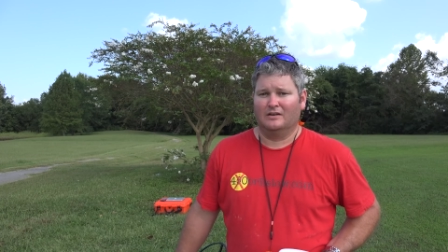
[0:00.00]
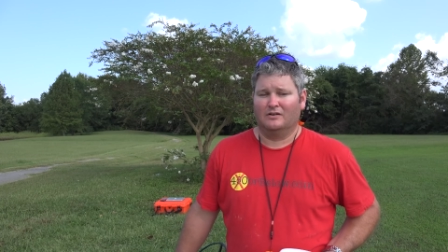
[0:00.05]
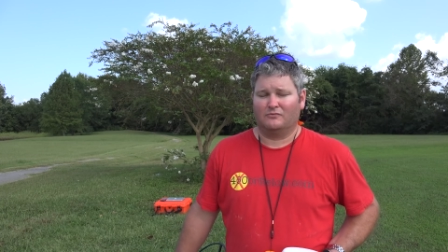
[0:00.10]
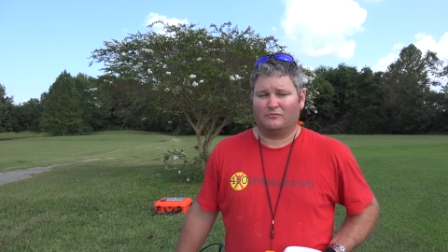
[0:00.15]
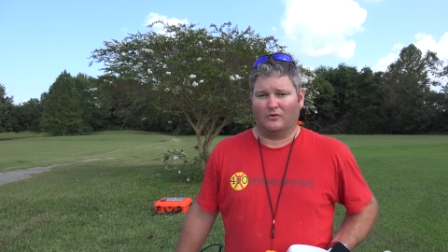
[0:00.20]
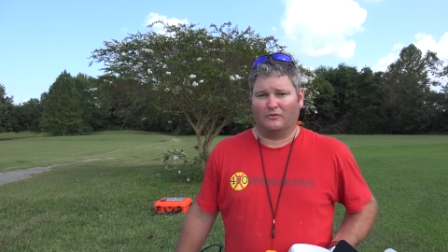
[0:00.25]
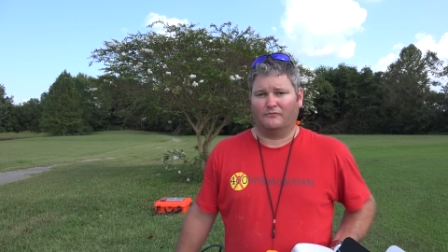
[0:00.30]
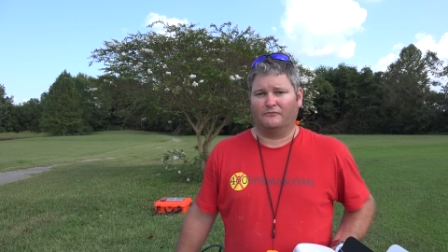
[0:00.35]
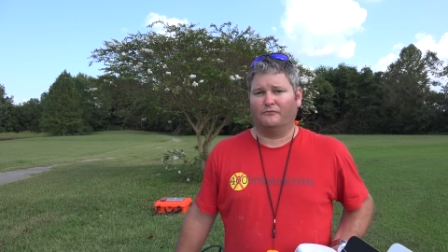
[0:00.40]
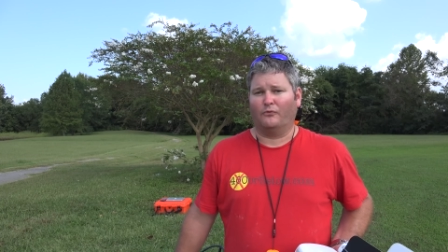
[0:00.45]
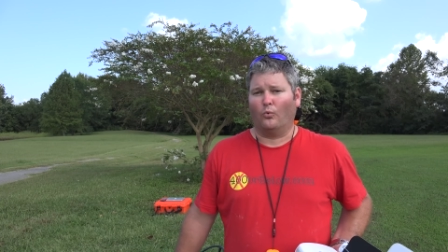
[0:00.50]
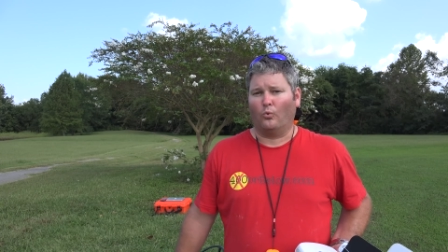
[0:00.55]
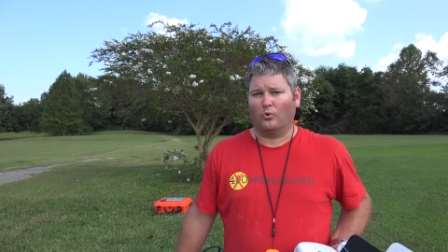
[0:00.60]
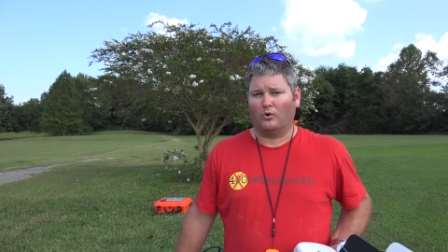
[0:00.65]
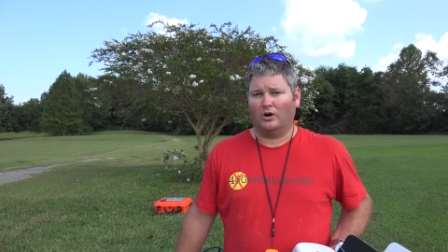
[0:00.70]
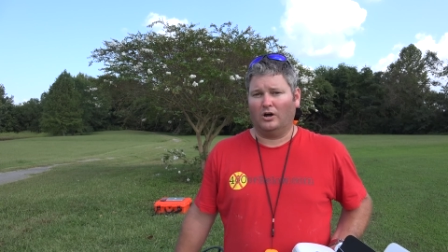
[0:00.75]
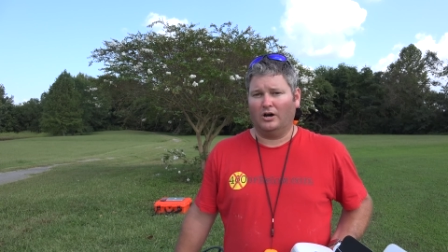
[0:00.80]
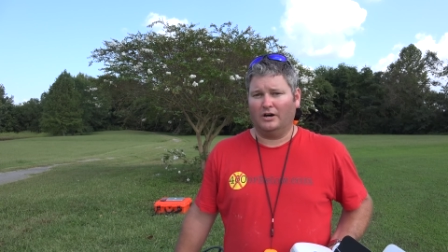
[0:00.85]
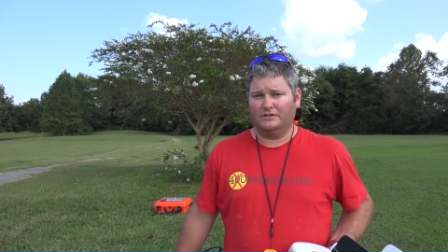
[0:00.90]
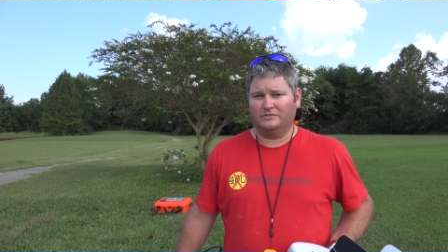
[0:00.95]
for
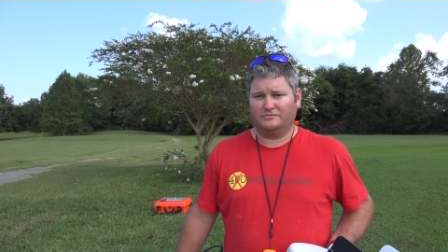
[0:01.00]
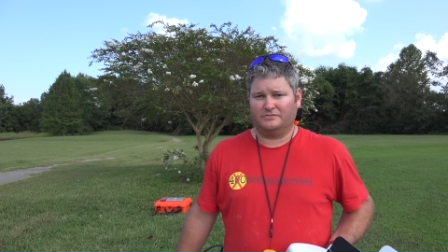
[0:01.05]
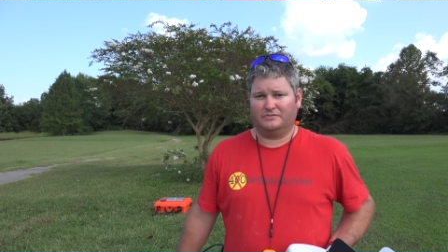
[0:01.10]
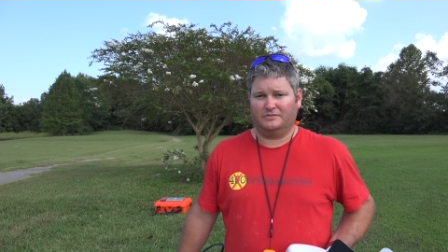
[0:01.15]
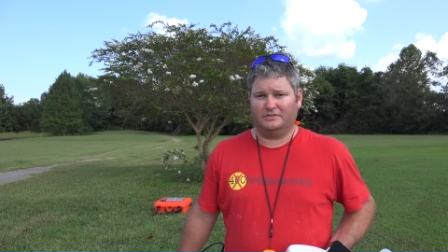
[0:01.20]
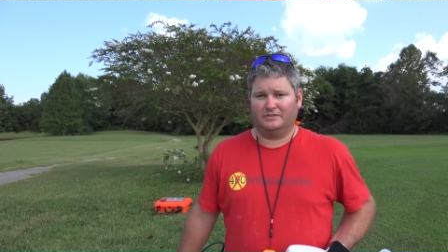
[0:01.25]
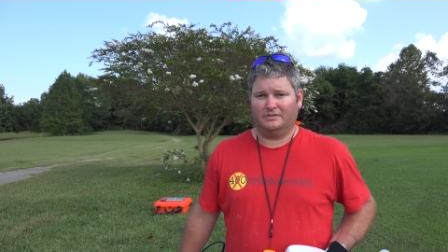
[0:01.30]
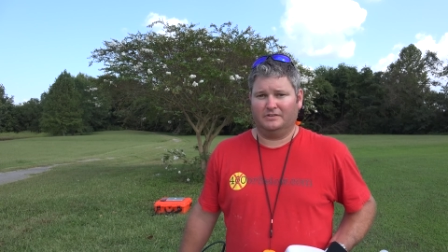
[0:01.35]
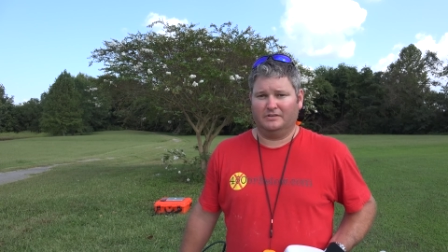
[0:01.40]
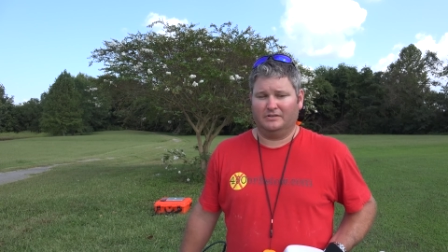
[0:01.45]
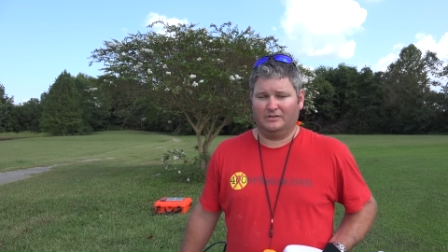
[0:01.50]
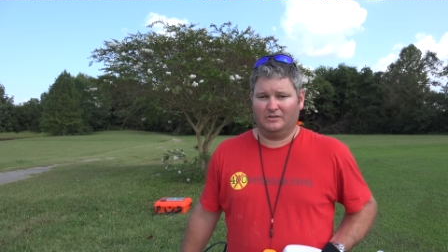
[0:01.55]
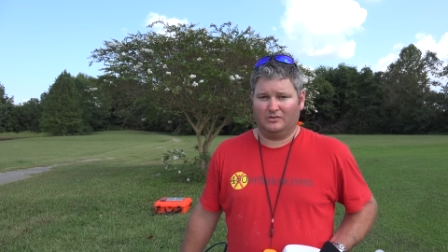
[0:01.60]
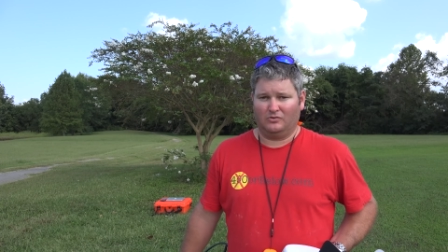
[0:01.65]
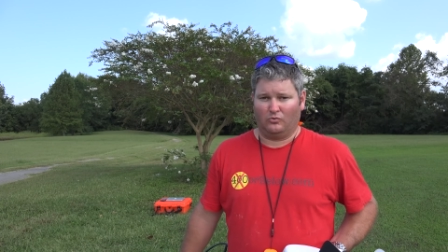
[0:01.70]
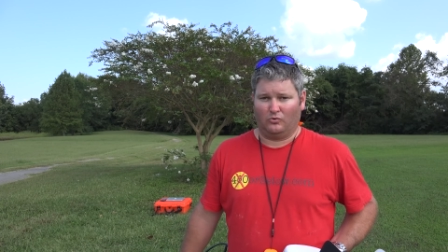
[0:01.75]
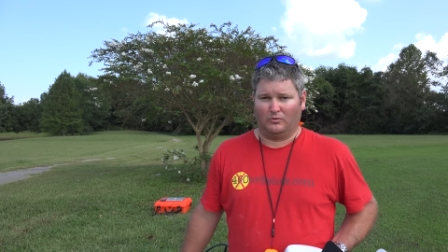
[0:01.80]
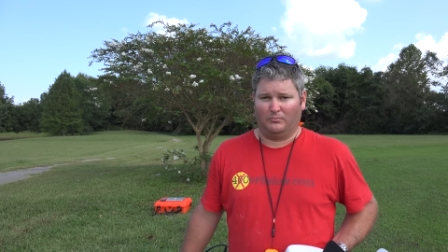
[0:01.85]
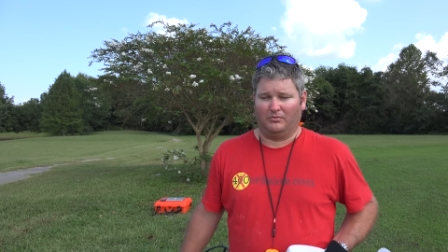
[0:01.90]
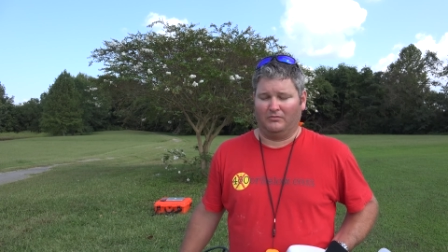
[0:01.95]

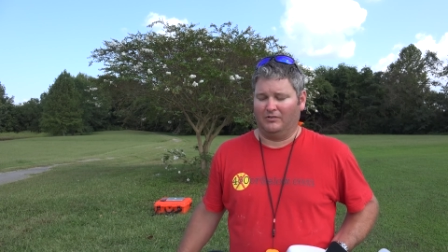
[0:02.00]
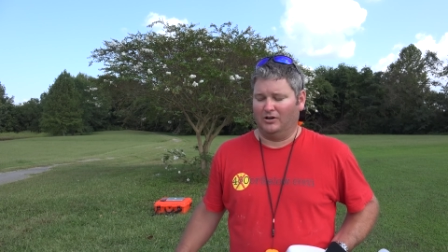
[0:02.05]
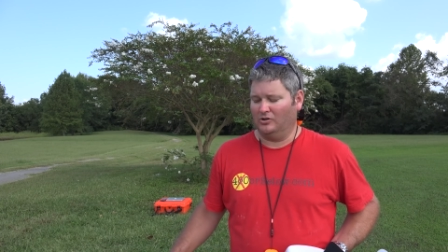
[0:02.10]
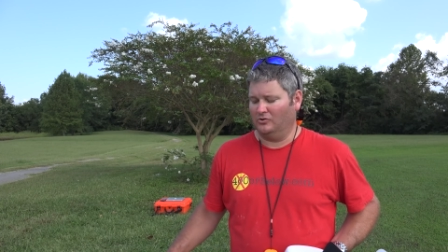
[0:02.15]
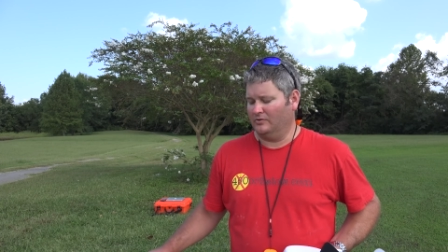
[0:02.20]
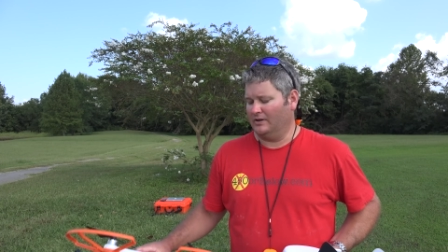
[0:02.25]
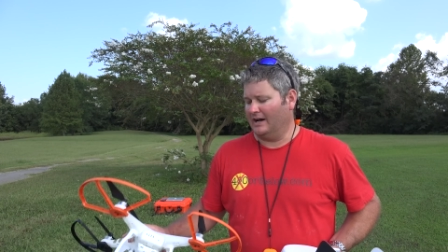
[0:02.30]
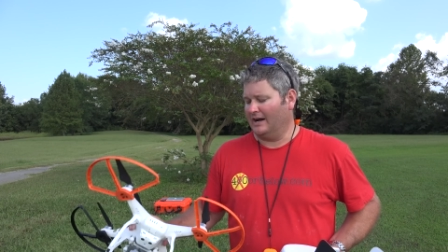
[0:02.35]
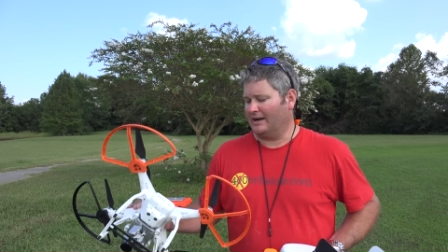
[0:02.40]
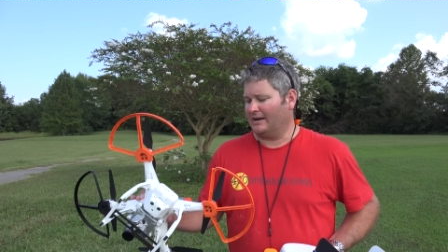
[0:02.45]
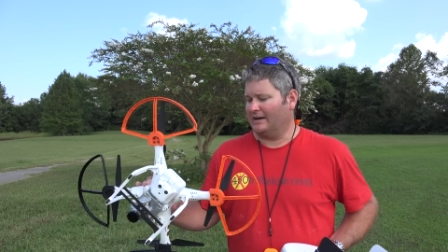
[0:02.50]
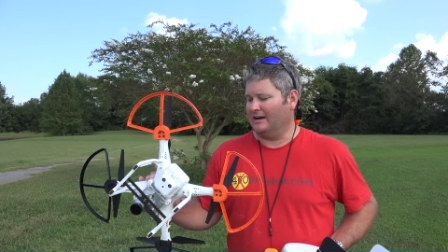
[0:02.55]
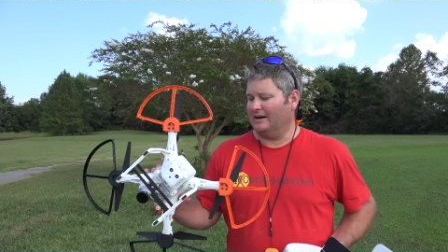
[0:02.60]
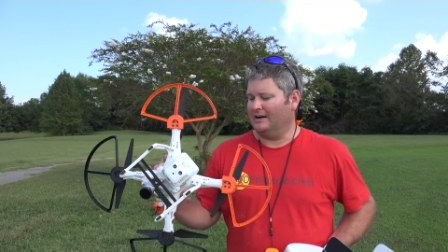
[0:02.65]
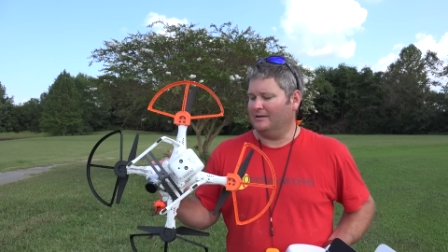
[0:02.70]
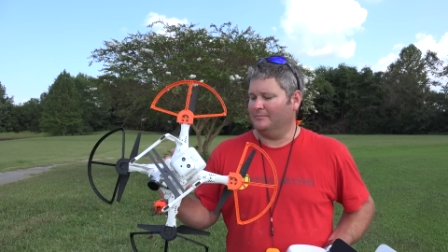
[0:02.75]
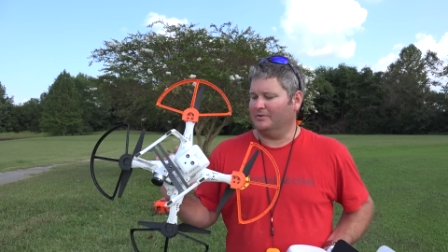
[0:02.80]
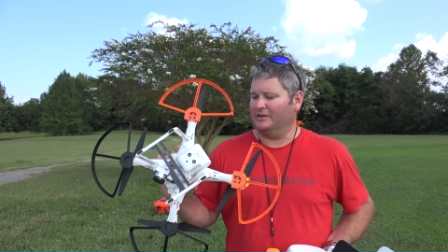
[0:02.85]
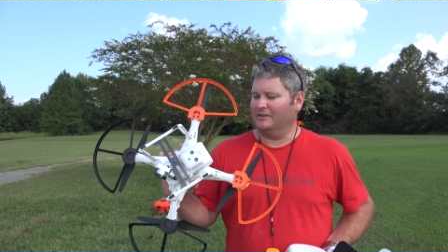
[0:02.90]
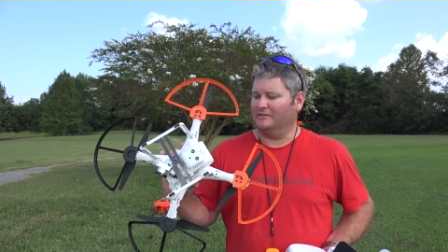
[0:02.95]

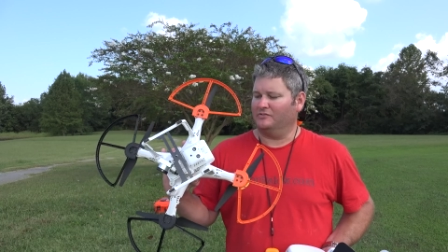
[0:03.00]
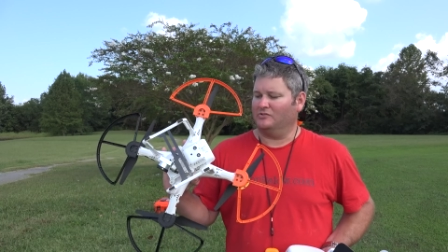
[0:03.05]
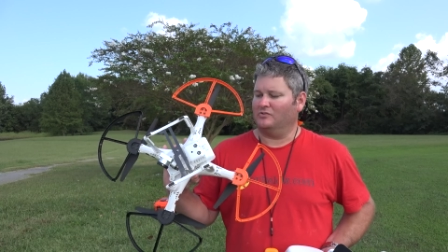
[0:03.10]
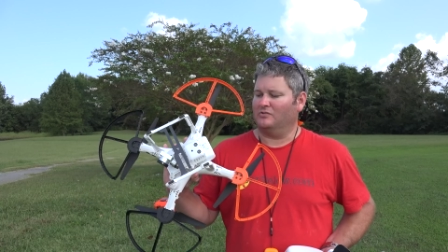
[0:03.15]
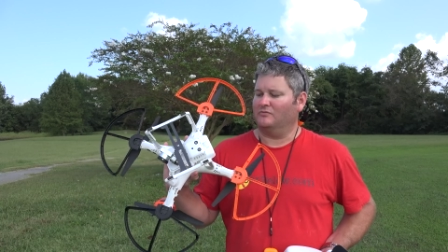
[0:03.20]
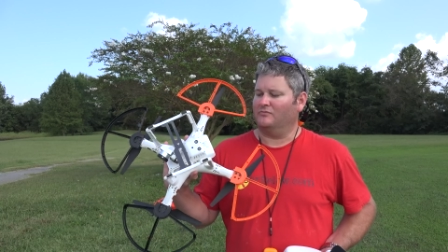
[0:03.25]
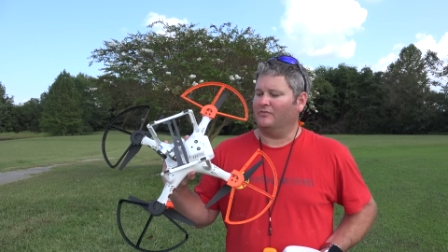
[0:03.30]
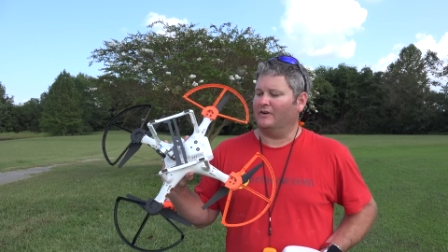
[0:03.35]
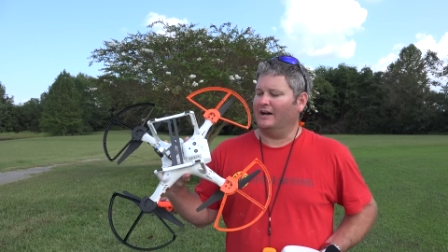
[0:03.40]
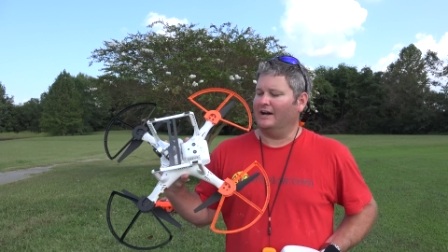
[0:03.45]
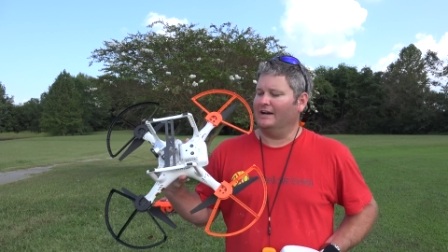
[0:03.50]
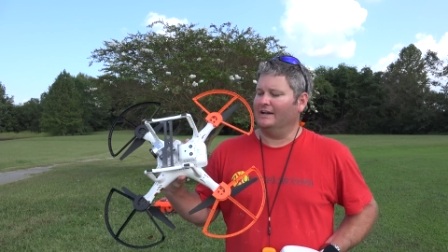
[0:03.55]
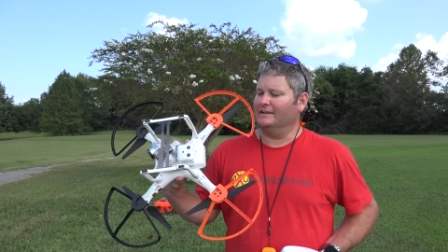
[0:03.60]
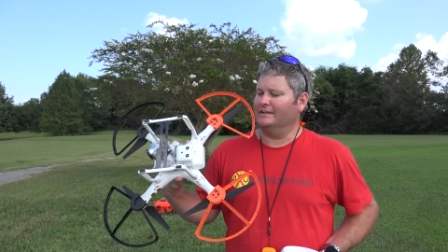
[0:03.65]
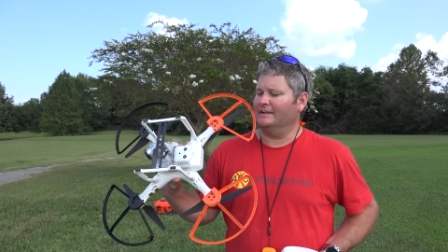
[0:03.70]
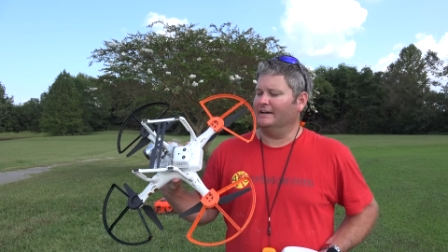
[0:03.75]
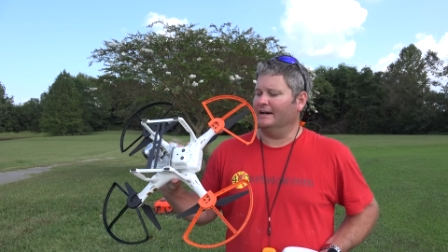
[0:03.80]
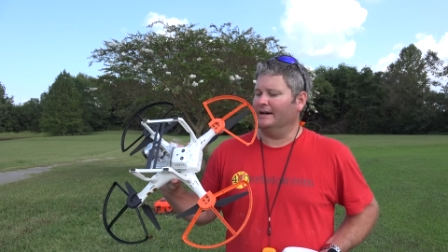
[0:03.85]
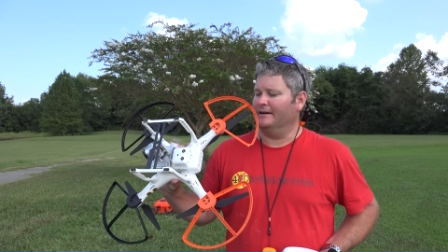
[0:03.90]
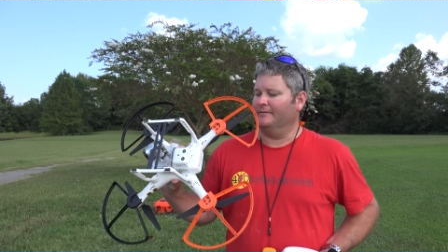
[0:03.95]
400orBelow.com, because you can
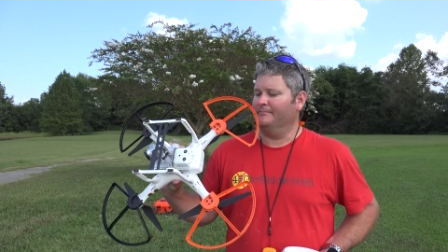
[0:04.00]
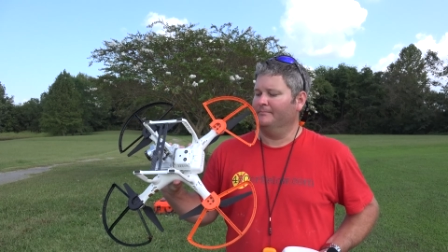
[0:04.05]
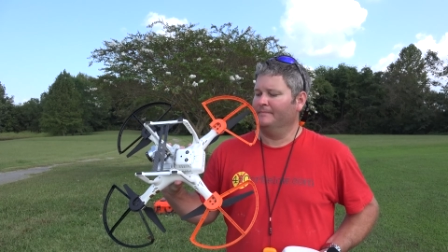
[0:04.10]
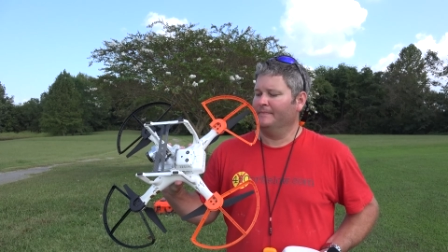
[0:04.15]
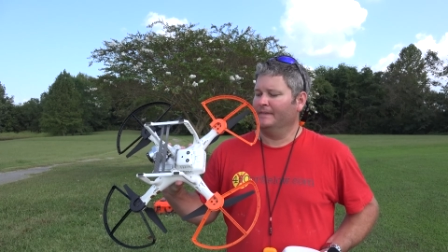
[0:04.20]
find, I